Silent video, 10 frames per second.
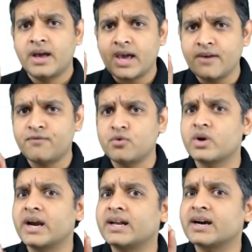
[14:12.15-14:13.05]
If you
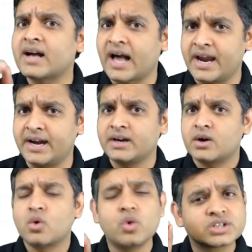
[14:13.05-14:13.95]
get a guide
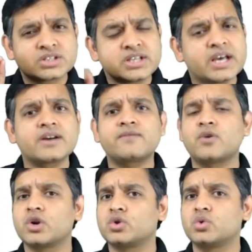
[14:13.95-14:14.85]
who is there
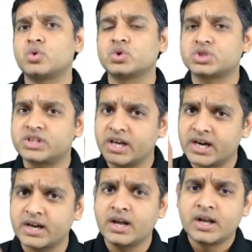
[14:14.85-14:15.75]
for you, who's
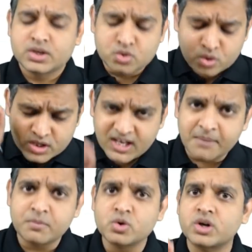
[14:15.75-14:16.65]
there to
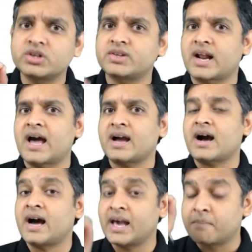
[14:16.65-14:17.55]
keep you on
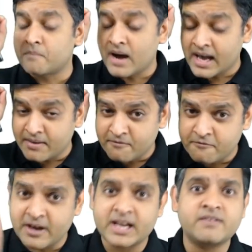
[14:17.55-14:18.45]
track, I am
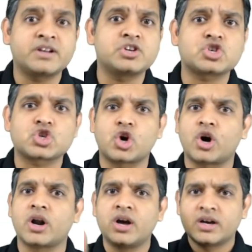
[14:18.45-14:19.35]
very
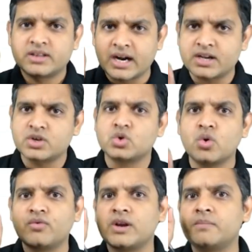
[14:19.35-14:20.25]
sure that you
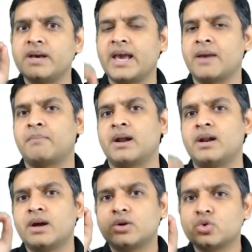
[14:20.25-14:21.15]
will be
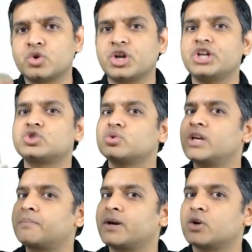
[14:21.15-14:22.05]
able to reach to
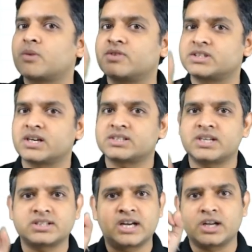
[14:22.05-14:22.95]
the epitome of the
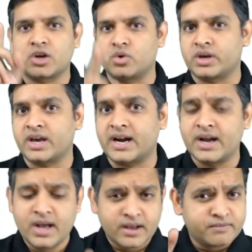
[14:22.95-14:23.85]
success that you're looking at.
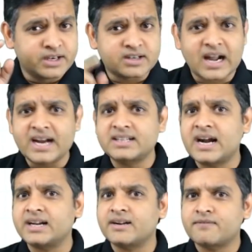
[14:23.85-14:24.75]
We tried
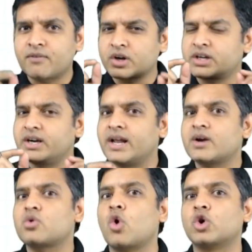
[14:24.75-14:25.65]
that in a
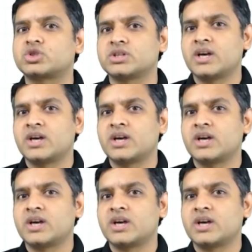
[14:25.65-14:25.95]
40-day course